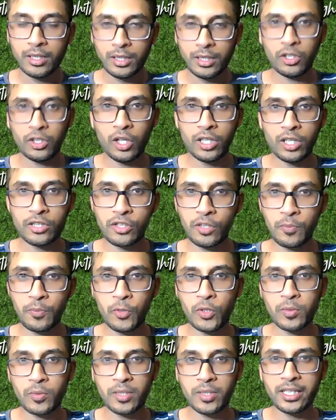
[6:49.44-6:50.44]
knowledge of the
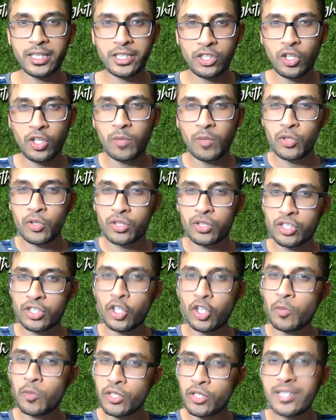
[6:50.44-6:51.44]
post, because I think she almost
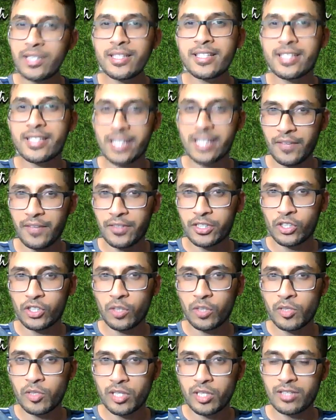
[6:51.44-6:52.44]
doesn't save it. She
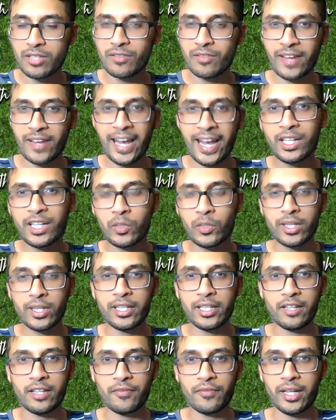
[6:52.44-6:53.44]
almost doesn't react quickly
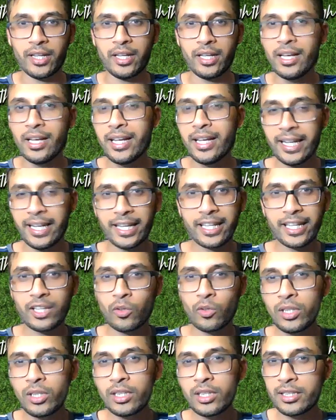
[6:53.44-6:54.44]
enough, and I can
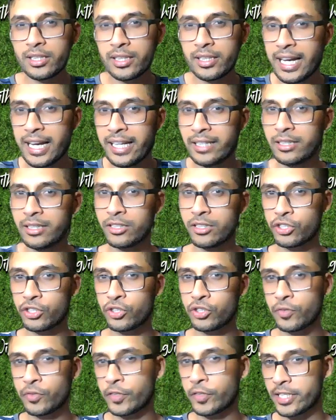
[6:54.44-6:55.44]
only think that either
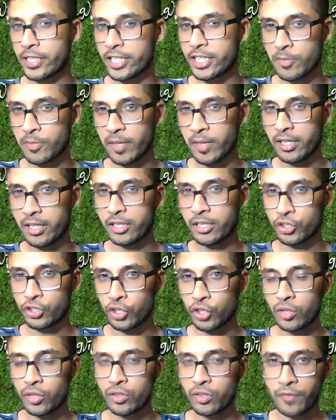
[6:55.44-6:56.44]
she wasn't expecting a
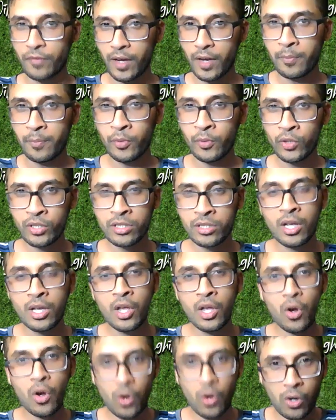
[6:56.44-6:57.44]
shot to the far post,
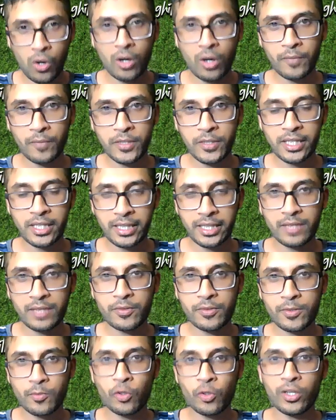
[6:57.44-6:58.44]
or which I think
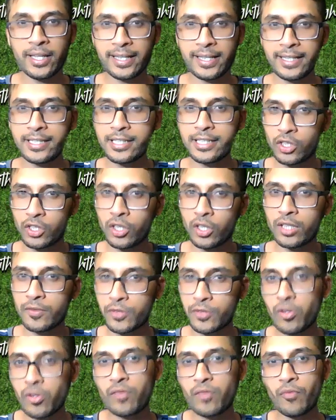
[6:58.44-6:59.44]
was more likely she thought it
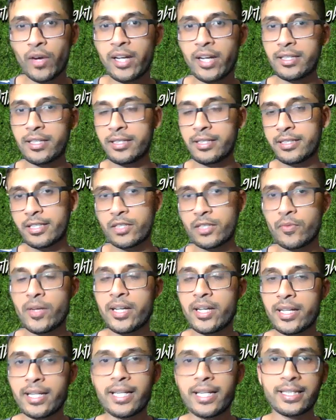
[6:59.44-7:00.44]
was going wide and it just
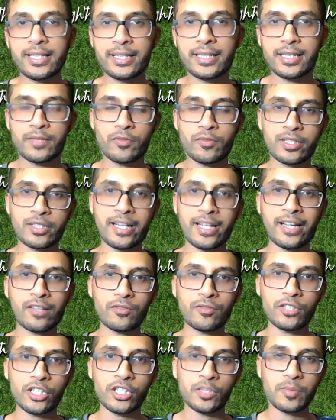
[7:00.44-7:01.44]
went in. I think that was lack
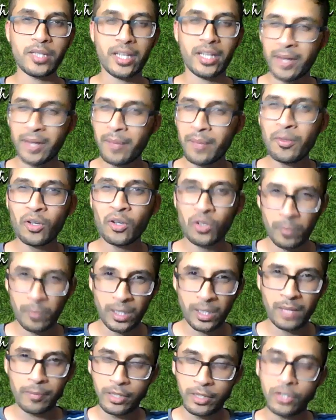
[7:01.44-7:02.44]
of judgment there, but I'm not going to
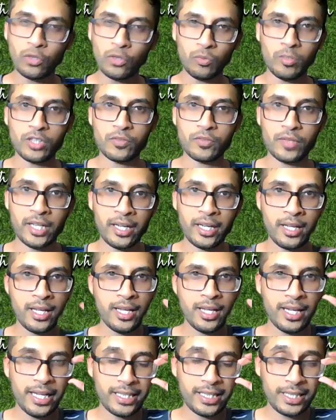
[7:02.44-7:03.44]
blame her too much for that.
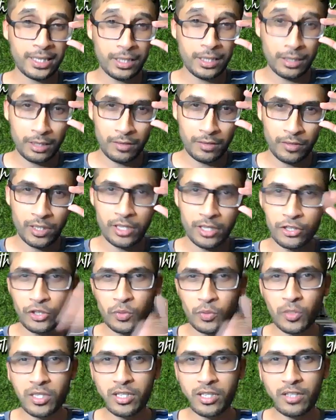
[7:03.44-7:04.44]
I think that the real issue
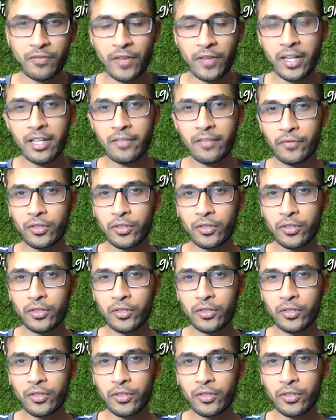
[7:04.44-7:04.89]
was the defending